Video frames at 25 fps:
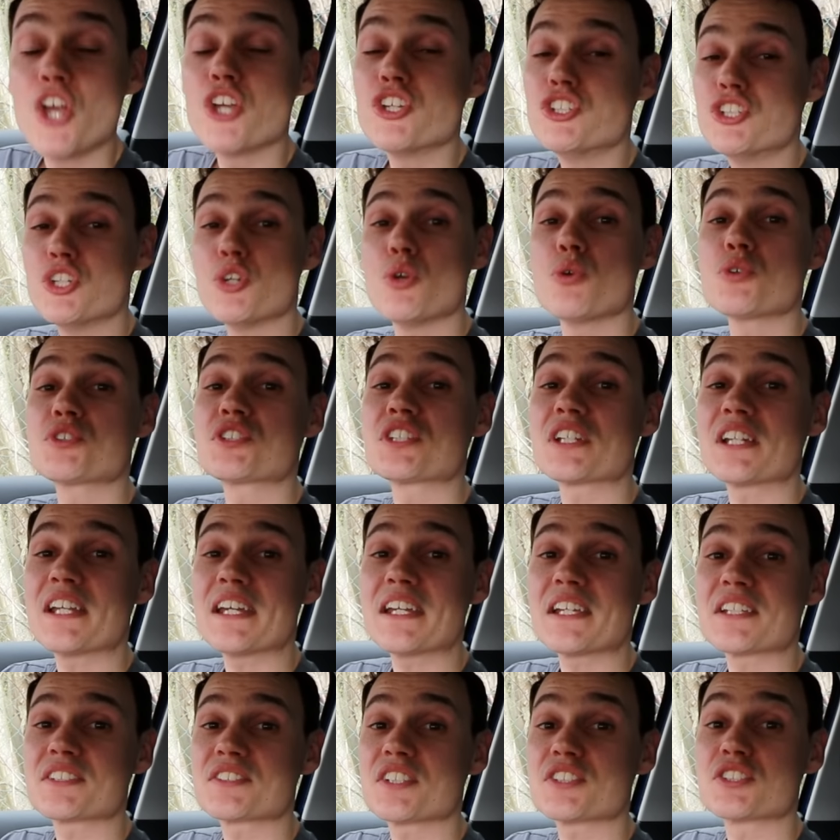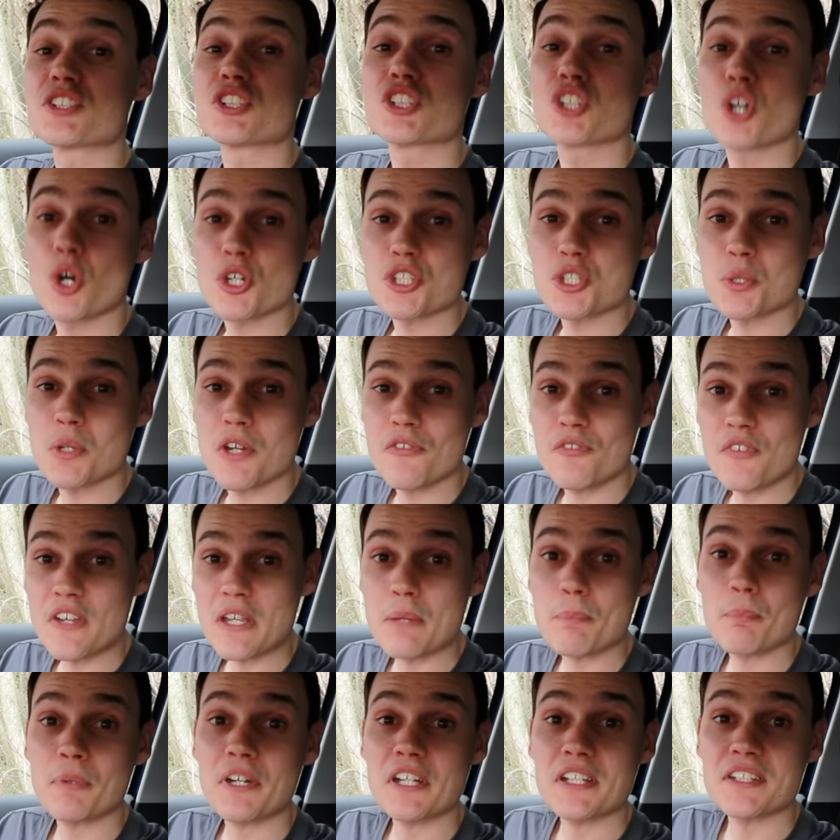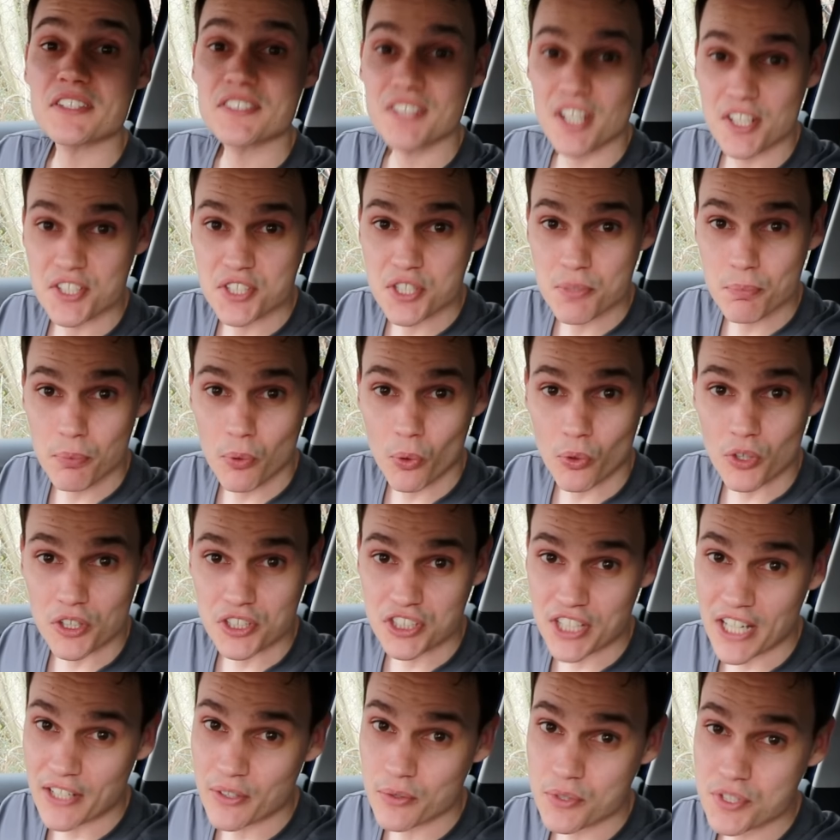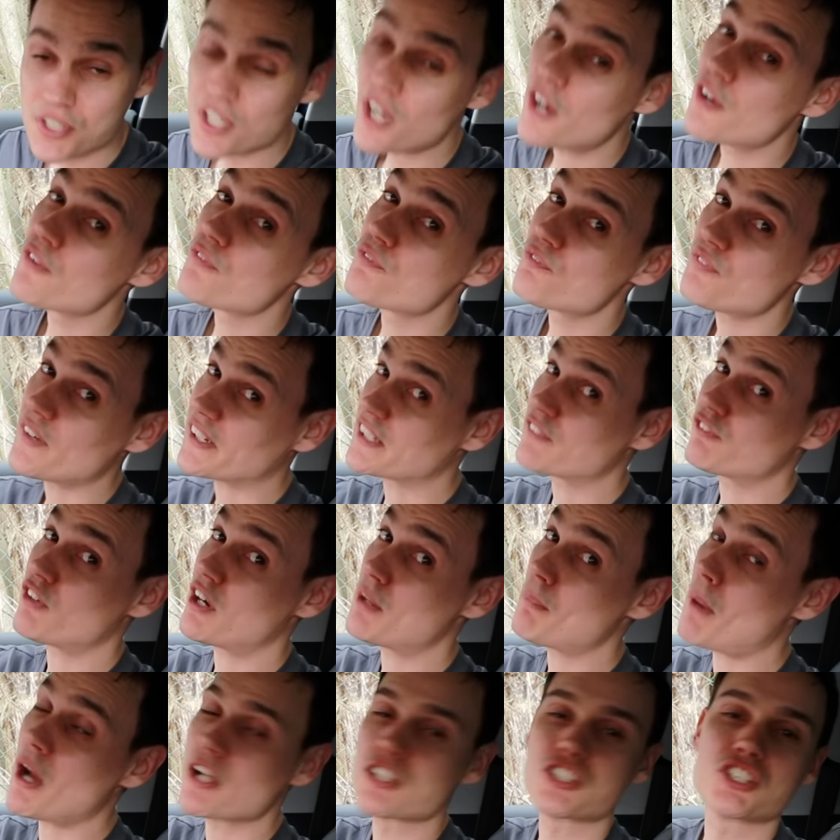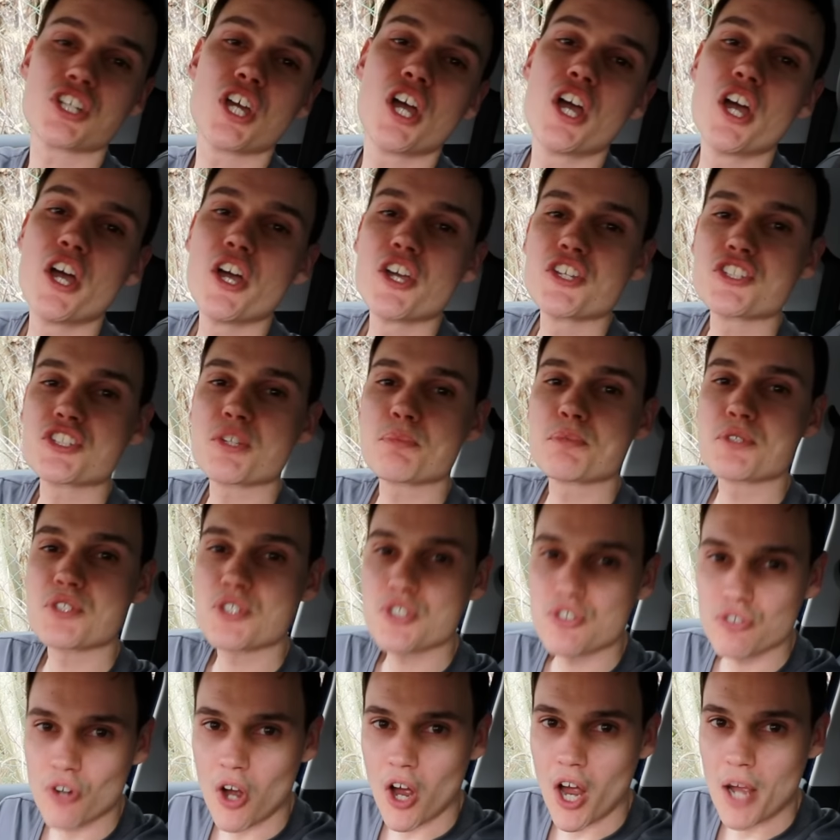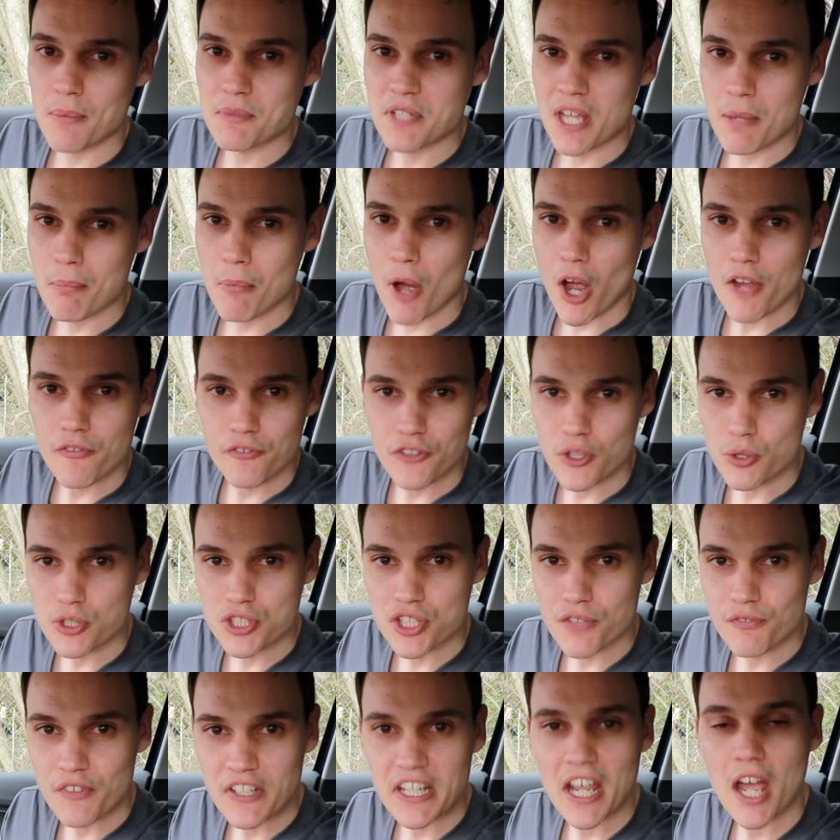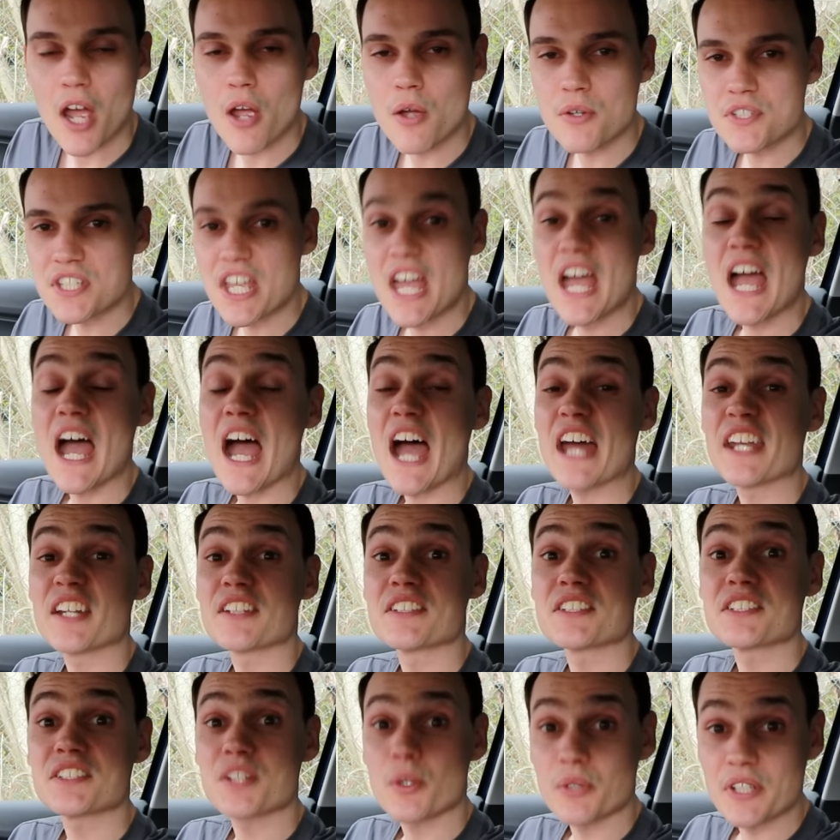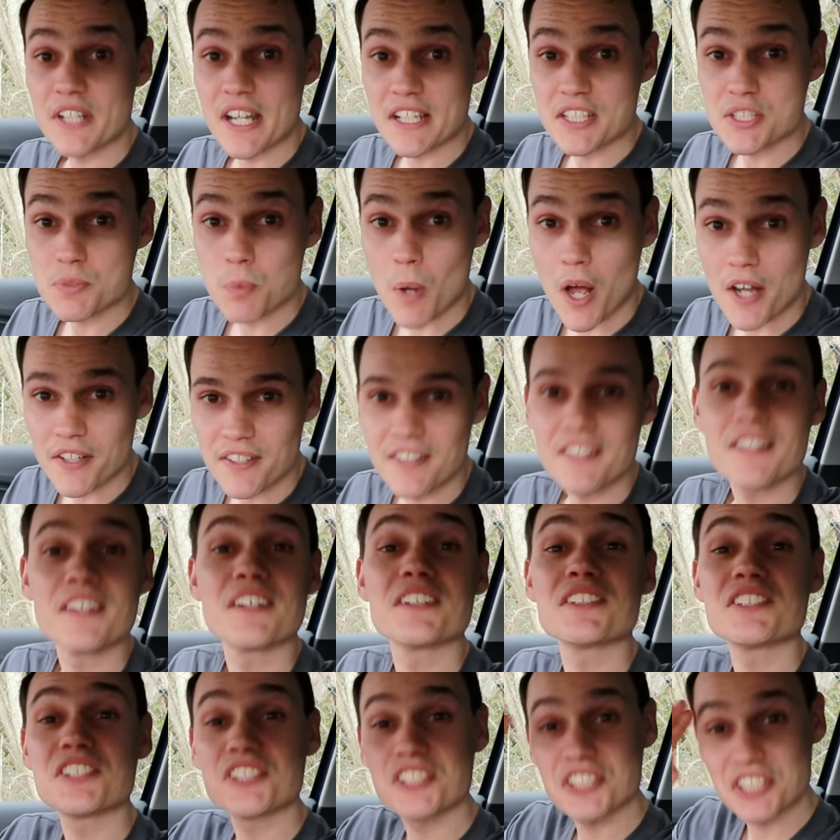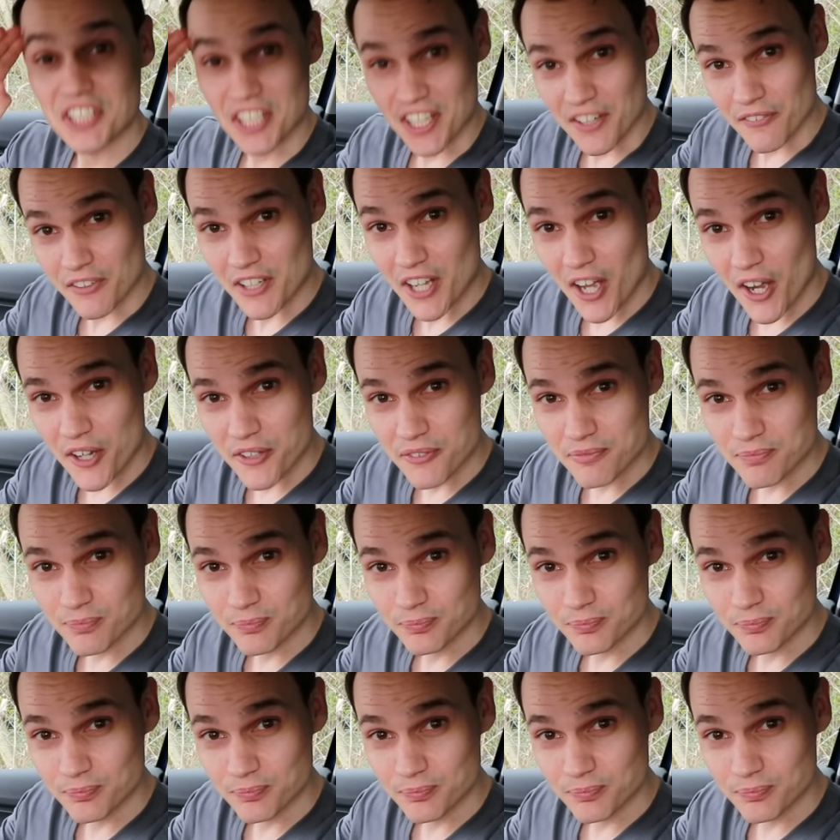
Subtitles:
Using the links doesn't cost you anything, but it does support the channel, so thank you very much. Subscribe to get my future videos, and until the next one, cheerio.